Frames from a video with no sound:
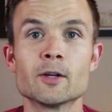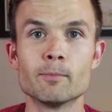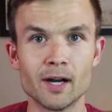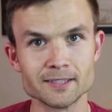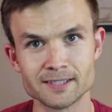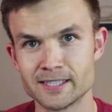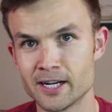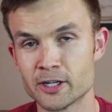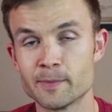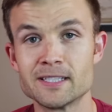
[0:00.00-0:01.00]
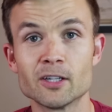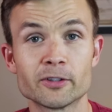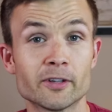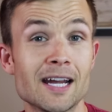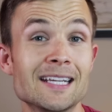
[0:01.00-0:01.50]
your Boston Terrier could be
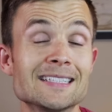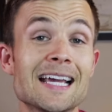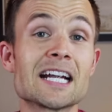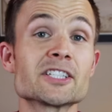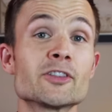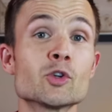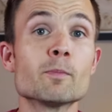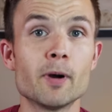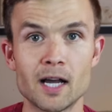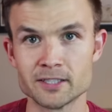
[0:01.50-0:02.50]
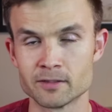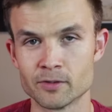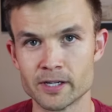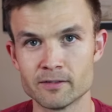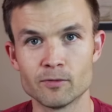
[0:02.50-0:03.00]
tilting their head is actually through
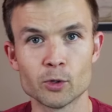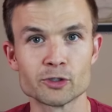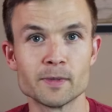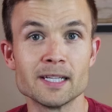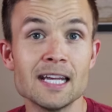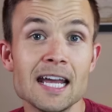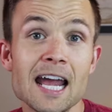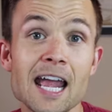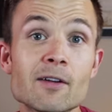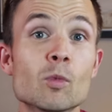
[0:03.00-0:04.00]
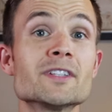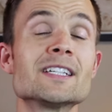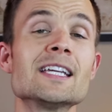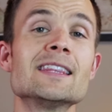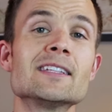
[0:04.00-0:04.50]
positive reinforcement. And once
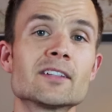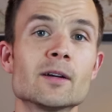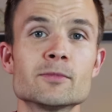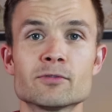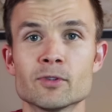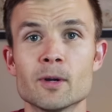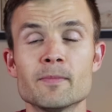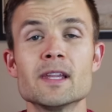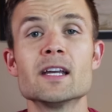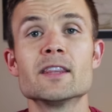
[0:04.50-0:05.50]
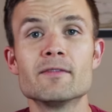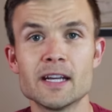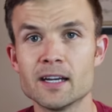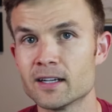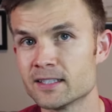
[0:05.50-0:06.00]
again, this comes from the
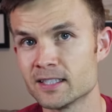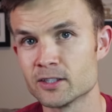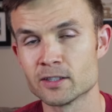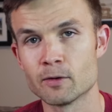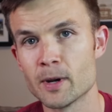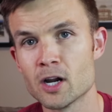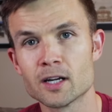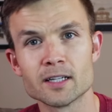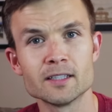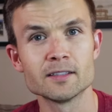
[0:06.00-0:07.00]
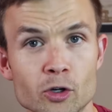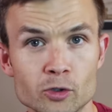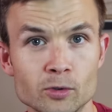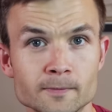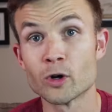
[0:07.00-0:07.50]
Veterinary Centers of America
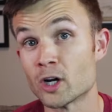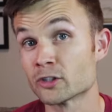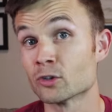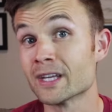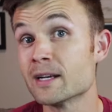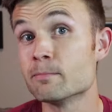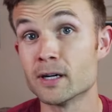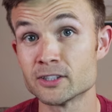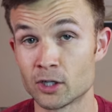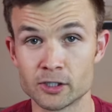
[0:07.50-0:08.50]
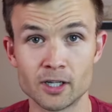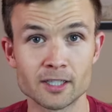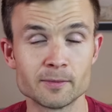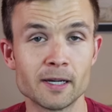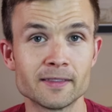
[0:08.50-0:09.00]
article where Dr. Lynn Buzhart
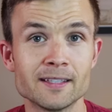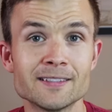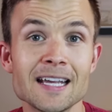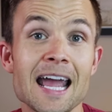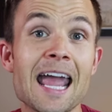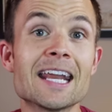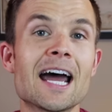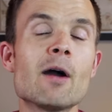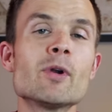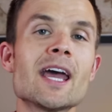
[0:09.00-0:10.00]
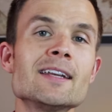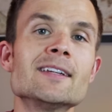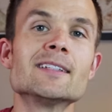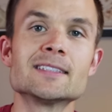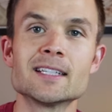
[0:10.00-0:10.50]
talks about this. And I went ahead and
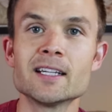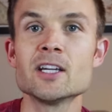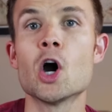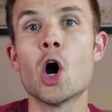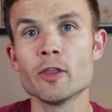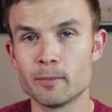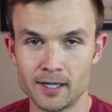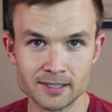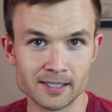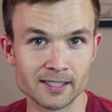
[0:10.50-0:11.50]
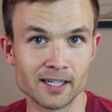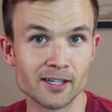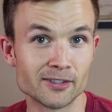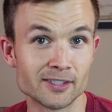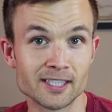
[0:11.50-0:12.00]
did a study on the Boston
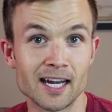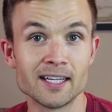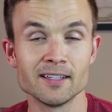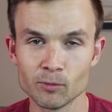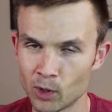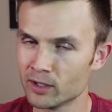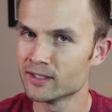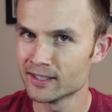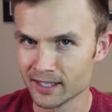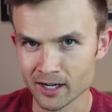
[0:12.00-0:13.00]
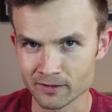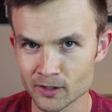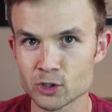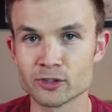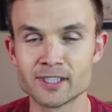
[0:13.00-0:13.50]
Terrier Society, well, an
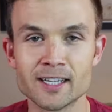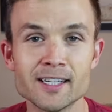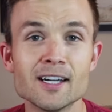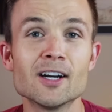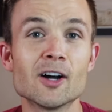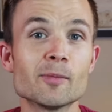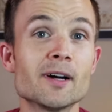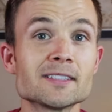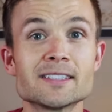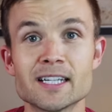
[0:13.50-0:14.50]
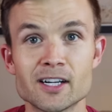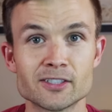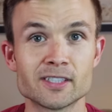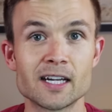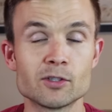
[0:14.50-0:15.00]
unofficial study on the Boston Terrier
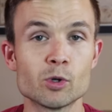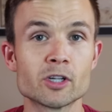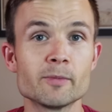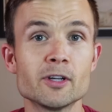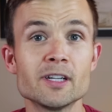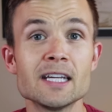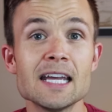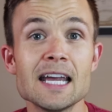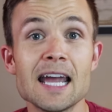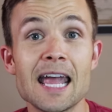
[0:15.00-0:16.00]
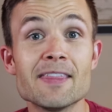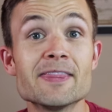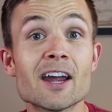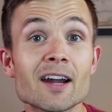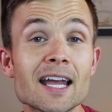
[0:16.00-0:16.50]
Society Twitter community. And
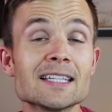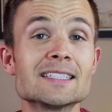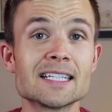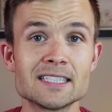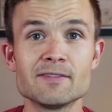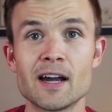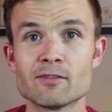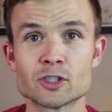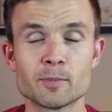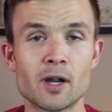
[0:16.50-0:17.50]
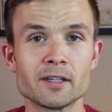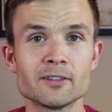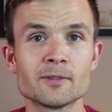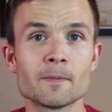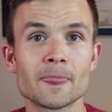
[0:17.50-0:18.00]
there I had 65
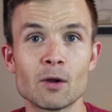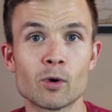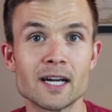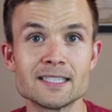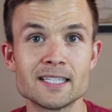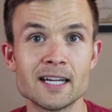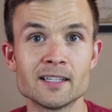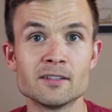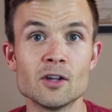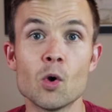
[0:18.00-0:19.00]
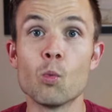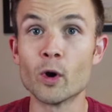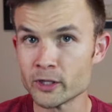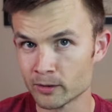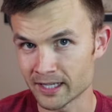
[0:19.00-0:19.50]
respondents where I stated,
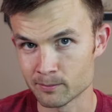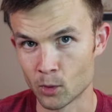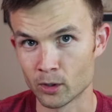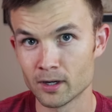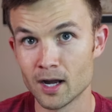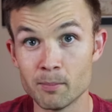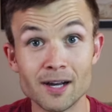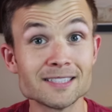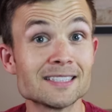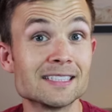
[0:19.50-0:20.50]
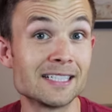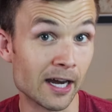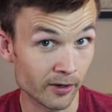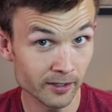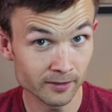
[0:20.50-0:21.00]
what do you like more, a Boston
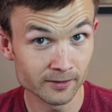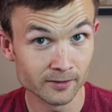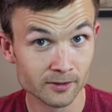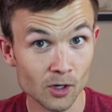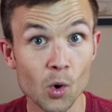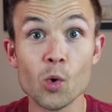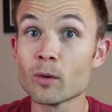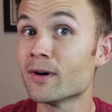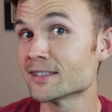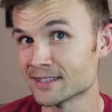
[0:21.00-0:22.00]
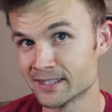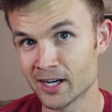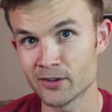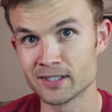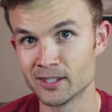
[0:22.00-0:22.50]
Terrier or a Boston
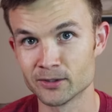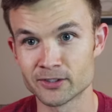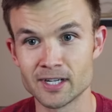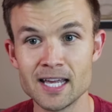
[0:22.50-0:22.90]
Terrier that tilts their